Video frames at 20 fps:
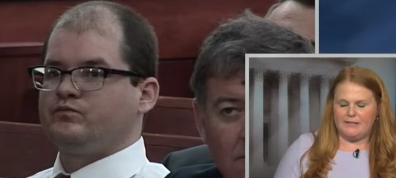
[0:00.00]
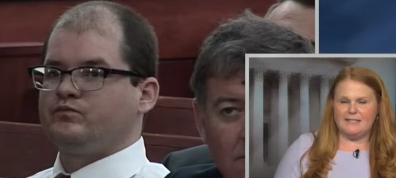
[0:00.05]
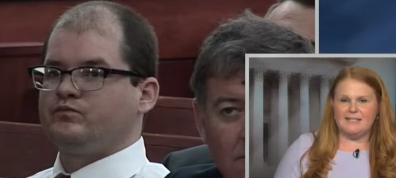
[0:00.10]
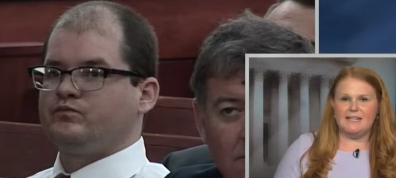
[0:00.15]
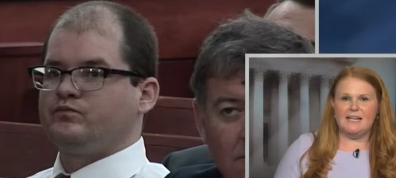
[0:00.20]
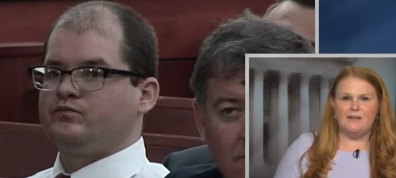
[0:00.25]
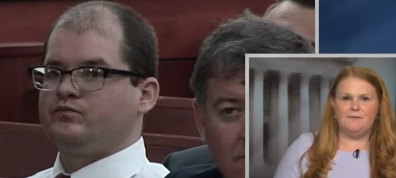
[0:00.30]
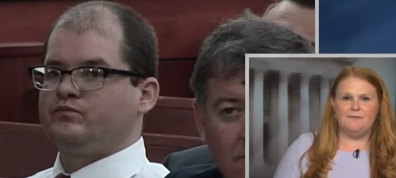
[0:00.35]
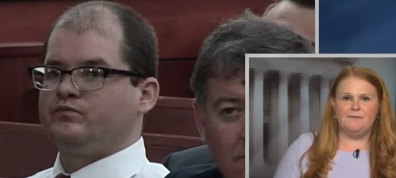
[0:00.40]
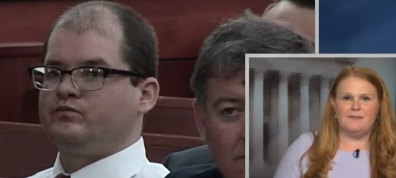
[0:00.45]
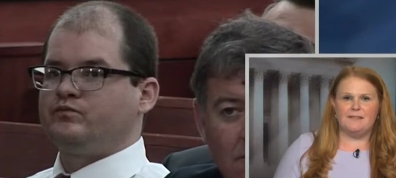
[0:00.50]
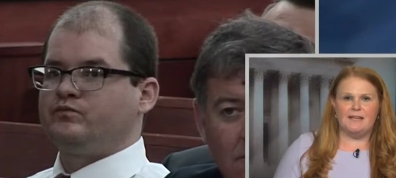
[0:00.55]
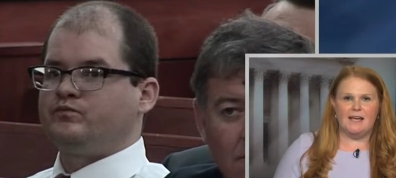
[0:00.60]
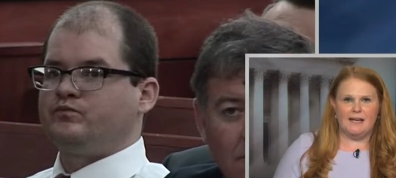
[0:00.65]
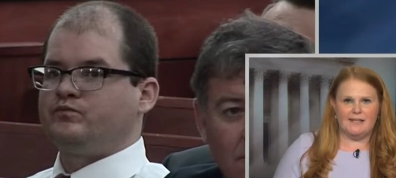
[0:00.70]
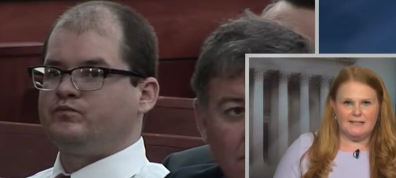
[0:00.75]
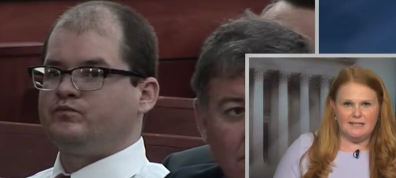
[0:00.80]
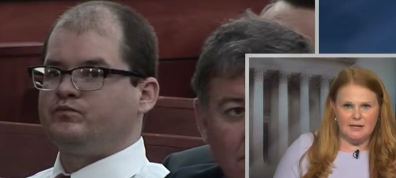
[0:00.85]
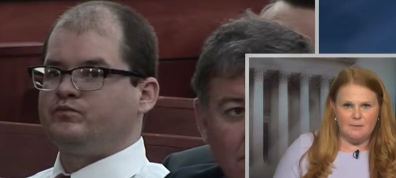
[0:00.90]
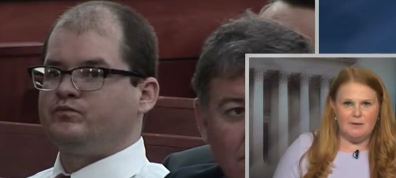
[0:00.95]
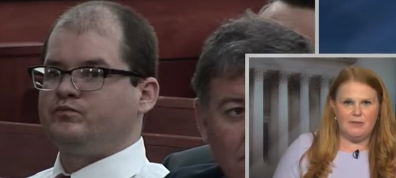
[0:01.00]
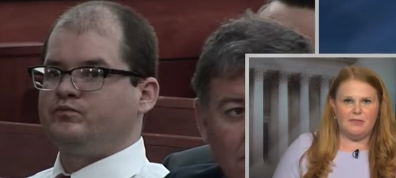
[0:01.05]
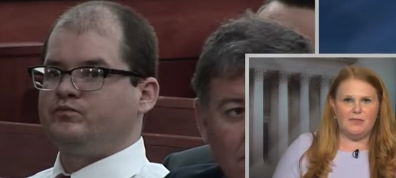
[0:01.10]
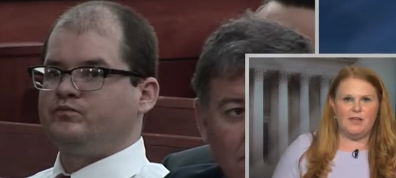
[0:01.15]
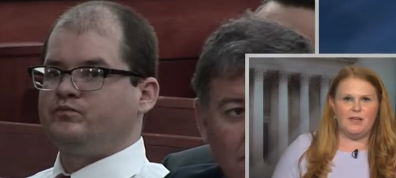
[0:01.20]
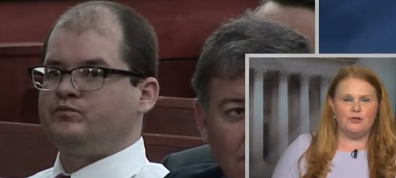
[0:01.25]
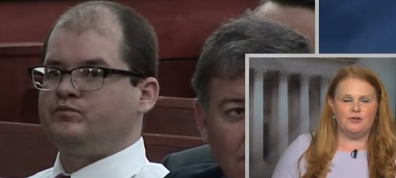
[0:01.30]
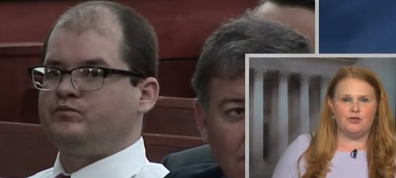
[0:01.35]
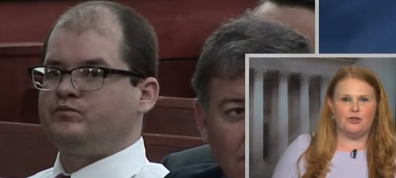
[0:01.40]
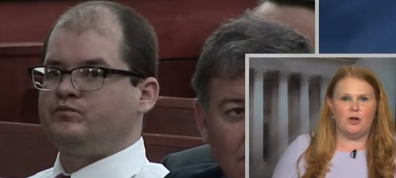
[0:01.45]
Speaker 1: Tip, uh, Timothy
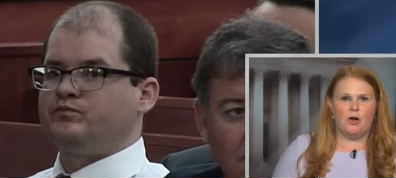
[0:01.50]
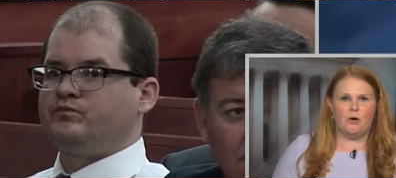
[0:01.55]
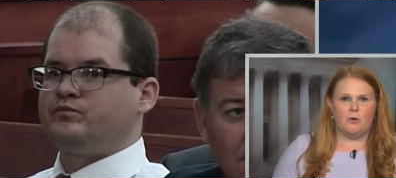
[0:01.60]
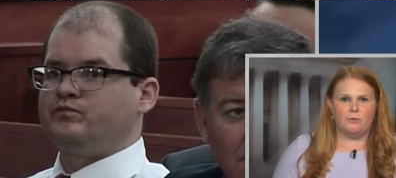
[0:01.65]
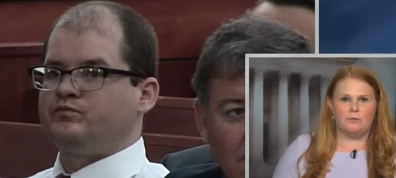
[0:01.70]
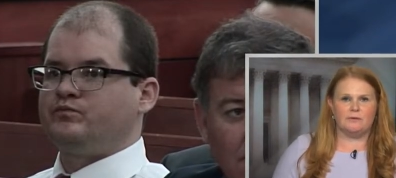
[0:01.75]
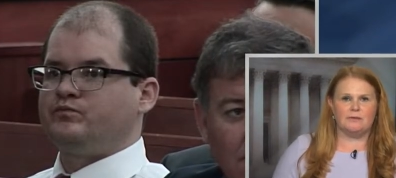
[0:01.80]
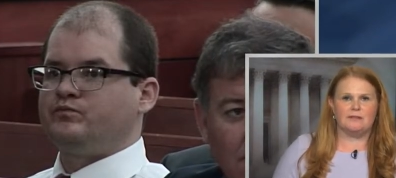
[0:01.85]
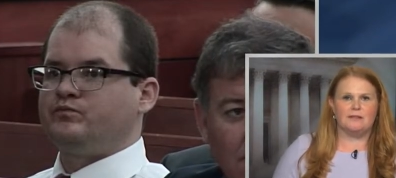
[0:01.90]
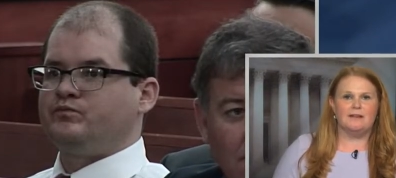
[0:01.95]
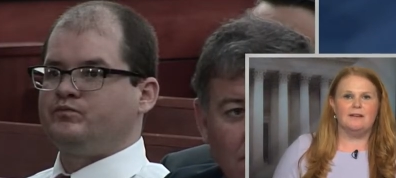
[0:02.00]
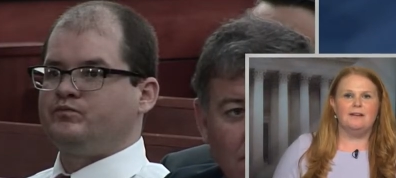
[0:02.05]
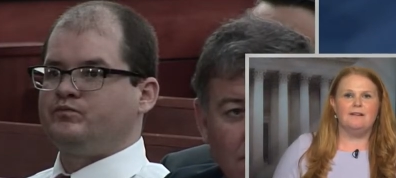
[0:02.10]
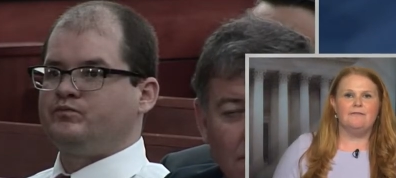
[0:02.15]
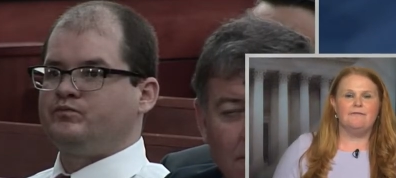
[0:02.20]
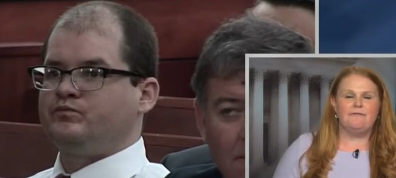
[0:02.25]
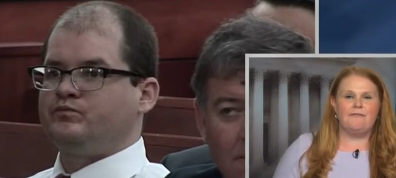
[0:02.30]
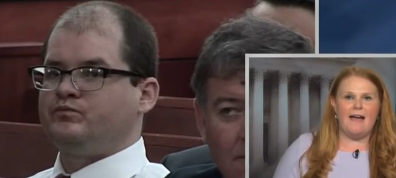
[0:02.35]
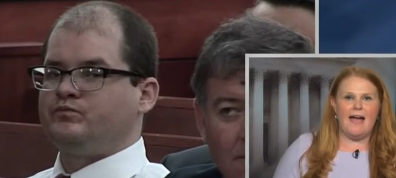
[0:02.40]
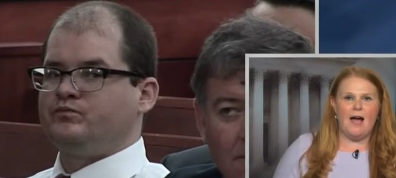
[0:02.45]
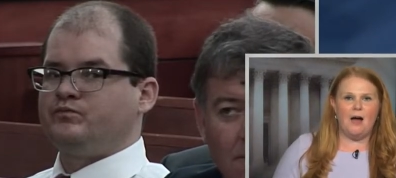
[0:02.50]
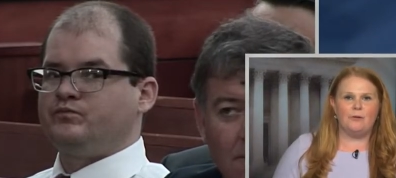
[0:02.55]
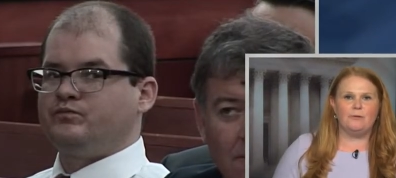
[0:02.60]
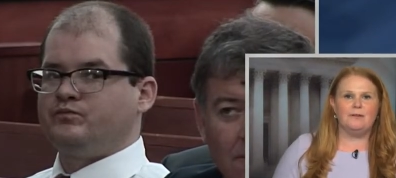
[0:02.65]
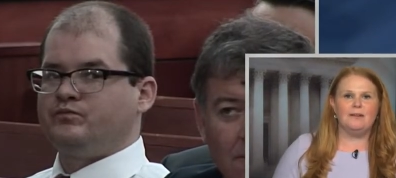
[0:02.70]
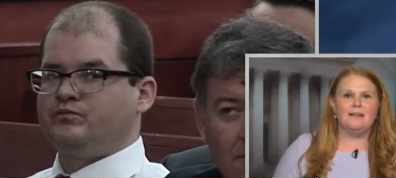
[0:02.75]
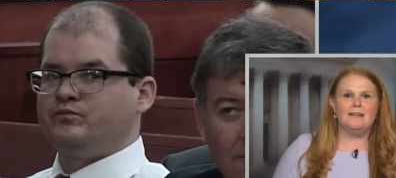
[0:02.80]
Jones found